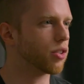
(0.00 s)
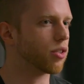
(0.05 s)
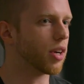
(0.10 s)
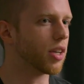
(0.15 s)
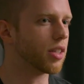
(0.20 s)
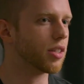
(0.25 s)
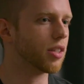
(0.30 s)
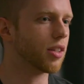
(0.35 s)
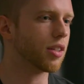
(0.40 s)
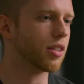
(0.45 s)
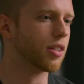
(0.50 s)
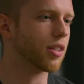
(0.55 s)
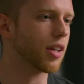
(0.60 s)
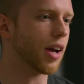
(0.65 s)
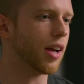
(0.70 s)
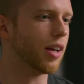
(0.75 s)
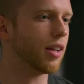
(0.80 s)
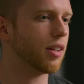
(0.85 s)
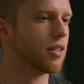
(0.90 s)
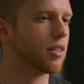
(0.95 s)
trust the
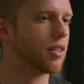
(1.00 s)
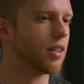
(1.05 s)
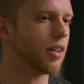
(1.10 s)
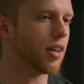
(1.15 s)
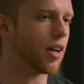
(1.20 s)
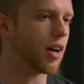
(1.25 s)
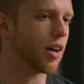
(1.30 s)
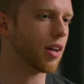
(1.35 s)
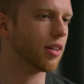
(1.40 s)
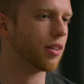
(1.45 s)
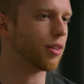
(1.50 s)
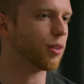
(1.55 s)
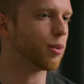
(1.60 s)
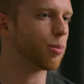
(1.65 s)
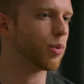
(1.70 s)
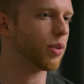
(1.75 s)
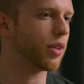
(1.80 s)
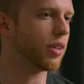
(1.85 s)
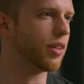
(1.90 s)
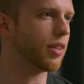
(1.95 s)
science and not your
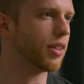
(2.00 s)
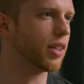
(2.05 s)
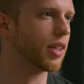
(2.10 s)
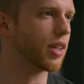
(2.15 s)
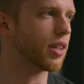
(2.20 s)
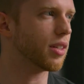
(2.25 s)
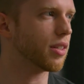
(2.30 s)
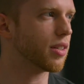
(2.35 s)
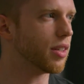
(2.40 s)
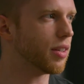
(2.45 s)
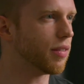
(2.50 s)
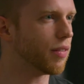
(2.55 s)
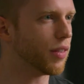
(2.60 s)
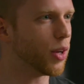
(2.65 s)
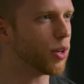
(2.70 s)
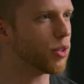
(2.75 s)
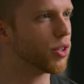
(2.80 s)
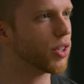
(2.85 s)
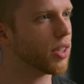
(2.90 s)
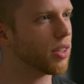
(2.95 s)
preconceived
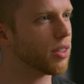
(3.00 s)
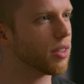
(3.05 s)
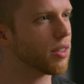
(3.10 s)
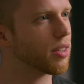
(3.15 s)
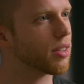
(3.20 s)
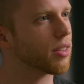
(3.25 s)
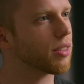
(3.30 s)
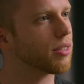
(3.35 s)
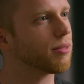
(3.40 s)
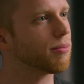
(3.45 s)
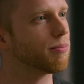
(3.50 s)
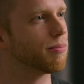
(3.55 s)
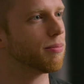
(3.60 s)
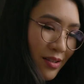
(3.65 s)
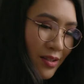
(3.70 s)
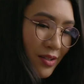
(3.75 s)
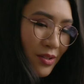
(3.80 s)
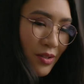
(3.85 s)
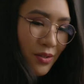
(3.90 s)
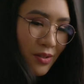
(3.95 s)
notions.
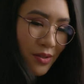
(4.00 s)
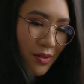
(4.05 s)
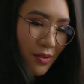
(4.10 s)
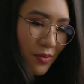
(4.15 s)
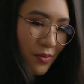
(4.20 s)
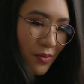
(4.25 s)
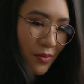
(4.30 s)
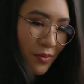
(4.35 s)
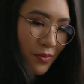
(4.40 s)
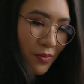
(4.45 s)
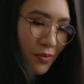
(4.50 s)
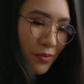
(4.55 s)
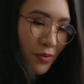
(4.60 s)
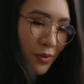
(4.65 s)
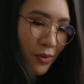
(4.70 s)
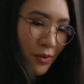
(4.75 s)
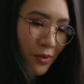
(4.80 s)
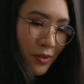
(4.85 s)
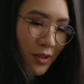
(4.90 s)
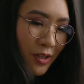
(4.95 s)
This
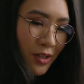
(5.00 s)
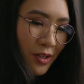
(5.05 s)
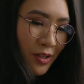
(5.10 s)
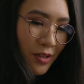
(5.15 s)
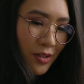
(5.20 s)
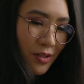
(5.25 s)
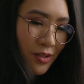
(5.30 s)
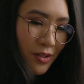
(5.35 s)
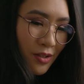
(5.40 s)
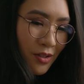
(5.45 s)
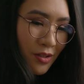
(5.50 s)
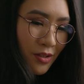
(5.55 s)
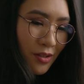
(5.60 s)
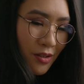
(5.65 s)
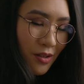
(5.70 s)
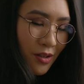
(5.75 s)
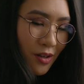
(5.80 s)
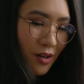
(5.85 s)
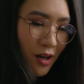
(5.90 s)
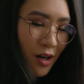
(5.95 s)
rule is
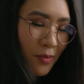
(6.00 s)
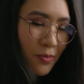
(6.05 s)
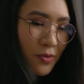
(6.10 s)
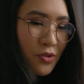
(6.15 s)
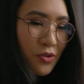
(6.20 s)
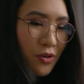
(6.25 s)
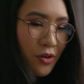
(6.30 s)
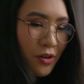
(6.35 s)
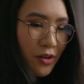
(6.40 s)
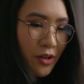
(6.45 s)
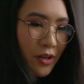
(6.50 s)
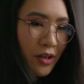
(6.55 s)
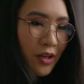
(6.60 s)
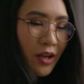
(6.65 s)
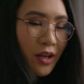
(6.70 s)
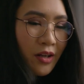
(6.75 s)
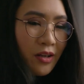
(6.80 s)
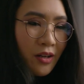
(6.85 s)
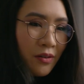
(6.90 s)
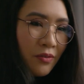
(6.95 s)
arbitrary
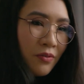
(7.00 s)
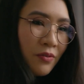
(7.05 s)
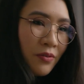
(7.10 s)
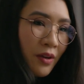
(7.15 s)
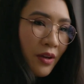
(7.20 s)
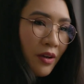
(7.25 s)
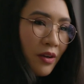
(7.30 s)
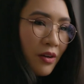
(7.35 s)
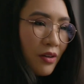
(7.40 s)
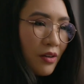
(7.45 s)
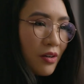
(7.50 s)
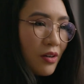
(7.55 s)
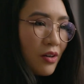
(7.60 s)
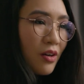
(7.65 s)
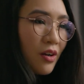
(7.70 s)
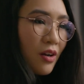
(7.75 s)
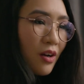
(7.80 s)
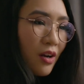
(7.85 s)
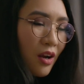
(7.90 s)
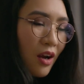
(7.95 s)
and unfair,
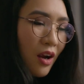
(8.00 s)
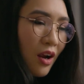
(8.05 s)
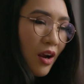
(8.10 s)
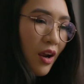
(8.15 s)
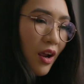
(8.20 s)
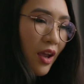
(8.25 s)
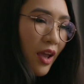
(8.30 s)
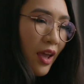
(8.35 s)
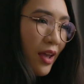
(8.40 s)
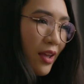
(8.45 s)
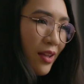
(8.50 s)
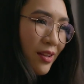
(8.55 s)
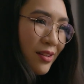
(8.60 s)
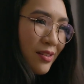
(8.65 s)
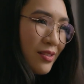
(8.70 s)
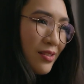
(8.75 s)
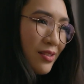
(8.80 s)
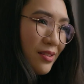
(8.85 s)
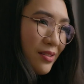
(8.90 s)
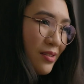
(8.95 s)

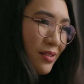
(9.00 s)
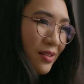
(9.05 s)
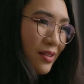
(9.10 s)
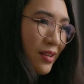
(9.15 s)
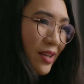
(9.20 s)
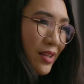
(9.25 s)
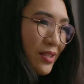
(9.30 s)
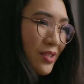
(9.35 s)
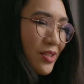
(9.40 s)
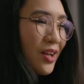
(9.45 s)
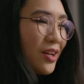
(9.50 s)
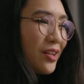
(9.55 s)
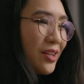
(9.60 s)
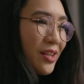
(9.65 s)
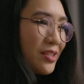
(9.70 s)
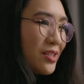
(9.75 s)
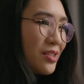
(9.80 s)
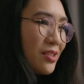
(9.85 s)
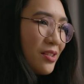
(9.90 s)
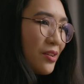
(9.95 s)
and it's not
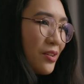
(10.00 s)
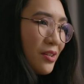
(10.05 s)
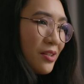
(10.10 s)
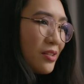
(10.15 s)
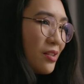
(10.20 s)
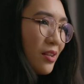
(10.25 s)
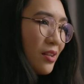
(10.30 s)
necessary